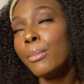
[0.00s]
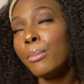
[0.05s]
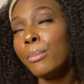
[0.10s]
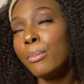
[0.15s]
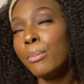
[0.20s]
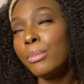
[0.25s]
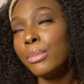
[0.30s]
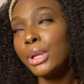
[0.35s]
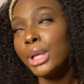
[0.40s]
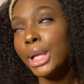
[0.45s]

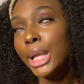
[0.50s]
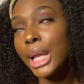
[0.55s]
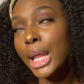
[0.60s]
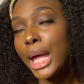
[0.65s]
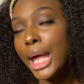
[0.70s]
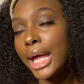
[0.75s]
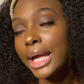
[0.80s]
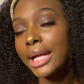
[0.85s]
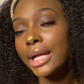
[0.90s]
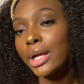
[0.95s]

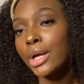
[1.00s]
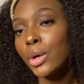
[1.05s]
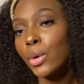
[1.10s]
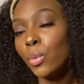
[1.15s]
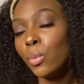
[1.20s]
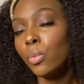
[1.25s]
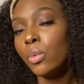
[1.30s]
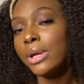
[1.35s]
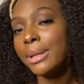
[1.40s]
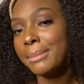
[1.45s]
Black
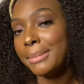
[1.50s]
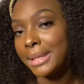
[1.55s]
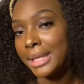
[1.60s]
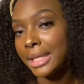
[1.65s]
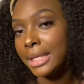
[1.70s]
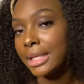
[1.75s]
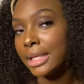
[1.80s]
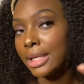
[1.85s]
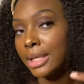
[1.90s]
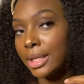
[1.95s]

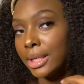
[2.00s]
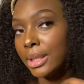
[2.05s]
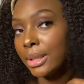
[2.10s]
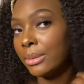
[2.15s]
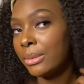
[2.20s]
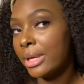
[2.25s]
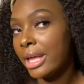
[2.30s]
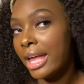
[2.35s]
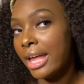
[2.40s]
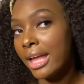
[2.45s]
women,
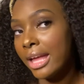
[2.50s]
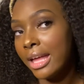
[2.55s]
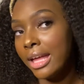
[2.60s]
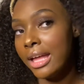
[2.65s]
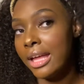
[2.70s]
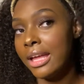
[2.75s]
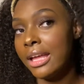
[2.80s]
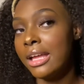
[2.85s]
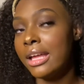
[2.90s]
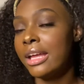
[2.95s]

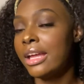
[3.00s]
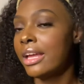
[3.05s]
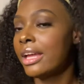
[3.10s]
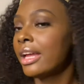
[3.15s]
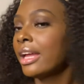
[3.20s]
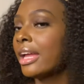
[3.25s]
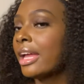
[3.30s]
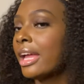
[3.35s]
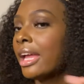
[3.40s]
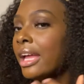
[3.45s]
okay?
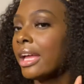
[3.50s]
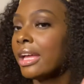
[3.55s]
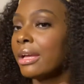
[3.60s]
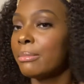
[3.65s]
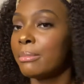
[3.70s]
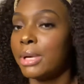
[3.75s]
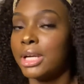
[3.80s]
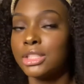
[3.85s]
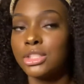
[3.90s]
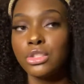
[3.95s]

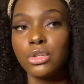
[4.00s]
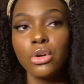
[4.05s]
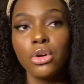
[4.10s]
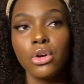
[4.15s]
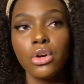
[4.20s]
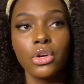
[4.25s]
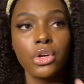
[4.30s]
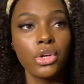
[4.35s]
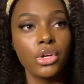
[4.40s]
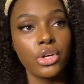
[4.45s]
And my
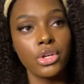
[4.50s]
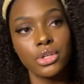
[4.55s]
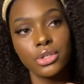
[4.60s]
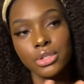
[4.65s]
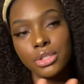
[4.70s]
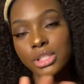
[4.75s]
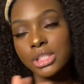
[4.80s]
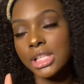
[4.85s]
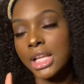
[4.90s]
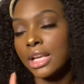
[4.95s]
tall
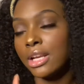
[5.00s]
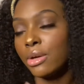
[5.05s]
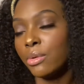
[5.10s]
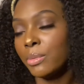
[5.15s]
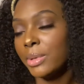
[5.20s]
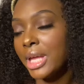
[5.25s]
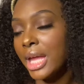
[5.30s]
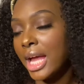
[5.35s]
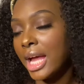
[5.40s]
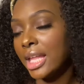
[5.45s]
girls, I know
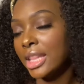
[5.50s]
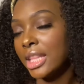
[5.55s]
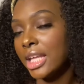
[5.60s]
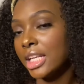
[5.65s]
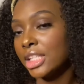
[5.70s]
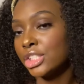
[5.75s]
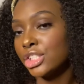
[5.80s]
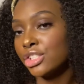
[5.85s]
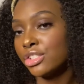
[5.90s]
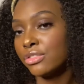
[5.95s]
we have
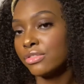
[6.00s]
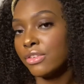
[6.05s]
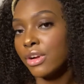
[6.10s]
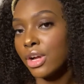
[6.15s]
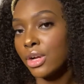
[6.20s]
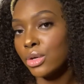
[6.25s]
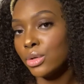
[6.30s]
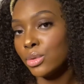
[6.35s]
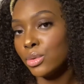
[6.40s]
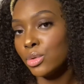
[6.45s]
that
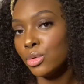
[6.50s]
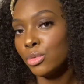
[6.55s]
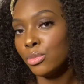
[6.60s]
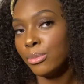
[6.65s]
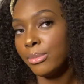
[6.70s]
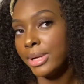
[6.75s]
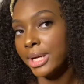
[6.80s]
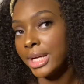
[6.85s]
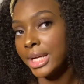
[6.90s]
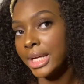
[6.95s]
struggle,
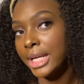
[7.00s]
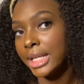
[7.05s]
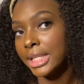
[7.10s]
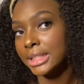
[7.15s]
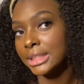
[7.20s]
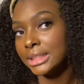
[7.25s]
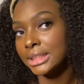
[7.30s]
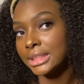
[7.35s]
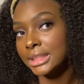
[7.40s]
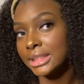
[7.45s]

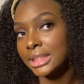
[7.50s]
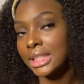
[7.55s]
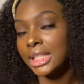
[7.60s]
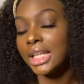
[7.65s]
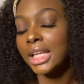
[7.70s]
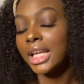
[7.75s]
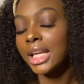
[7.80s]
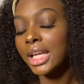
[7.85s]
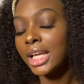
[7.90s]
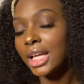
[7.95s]
but
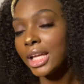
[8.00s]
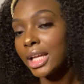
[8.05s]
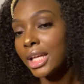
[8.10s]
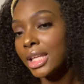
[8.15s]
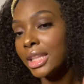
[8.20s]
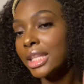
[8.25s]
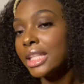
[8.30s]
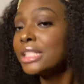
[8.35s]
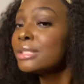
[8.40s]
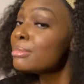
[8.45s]

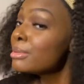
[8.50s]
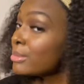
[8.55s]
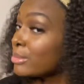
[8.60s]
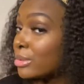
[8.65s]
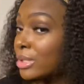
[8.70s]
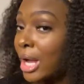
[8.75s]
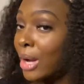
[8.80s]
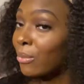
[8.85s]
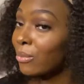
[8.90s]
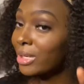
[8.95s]
there's
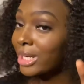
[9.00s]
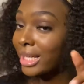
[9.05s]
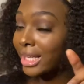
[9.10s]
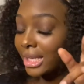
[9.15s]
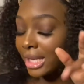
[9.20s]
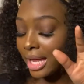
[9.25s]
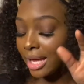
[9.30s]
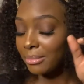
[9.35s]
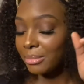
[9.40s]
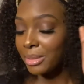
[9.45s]
people that want to
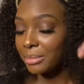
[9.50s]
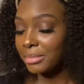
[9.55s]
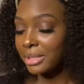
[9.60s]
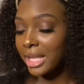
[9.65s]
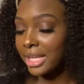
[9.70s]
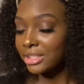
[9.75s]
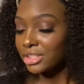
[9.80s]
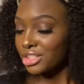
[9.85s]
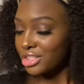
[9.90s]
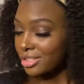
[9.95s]
climb up
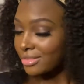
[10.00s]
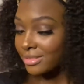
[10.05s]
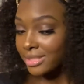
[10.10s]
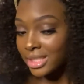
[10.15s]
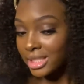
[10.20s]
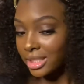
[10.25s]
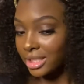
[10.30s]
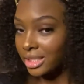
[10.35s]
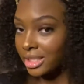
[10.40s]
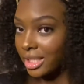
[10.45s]
that tree,
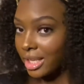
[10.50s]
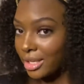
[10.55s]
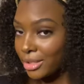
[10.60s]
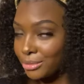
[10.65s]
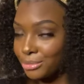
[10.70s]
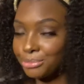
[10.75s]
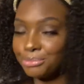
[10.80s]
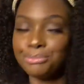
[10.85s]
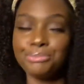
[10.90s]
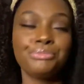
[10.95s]
you know.
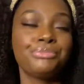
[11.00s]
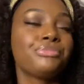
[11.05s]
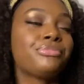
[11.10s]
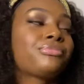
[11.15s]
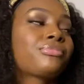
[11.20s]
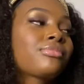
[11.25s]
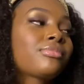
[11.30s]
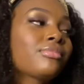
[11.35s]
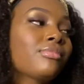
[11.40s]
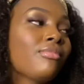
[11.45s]

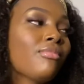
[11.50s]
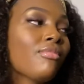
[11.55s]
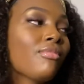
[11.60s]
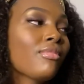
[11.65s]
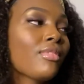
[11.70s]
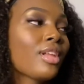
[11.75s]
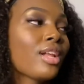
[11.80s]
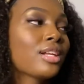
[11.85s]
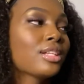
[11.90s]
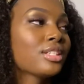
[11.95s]

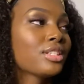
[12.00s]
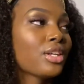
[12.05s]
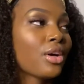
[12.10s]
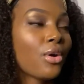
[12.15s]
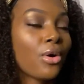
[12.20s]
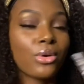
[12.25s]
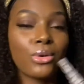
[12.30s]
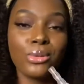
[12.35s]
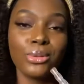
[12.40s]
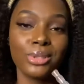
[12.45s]
So
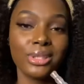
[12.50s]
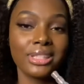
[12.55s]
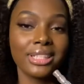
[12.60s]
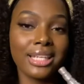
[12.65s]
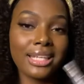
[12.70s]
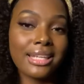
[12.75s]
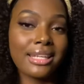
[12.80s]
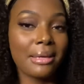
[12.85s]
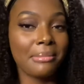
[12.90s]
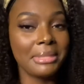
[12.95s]
hold
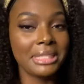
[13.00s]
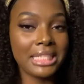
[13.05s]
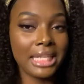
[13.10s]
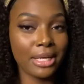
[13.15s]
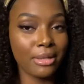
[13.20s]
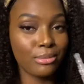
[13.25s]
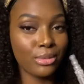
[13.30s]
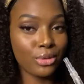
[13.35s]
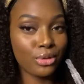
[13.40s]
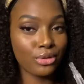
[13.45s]
on, let me take
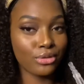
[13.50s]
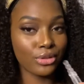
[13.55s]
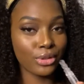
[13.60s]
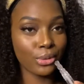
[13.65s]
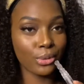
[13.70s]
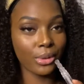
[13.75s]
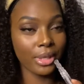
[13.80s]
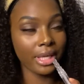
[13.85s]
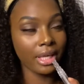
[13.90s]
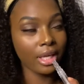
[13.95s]
a pull real quick.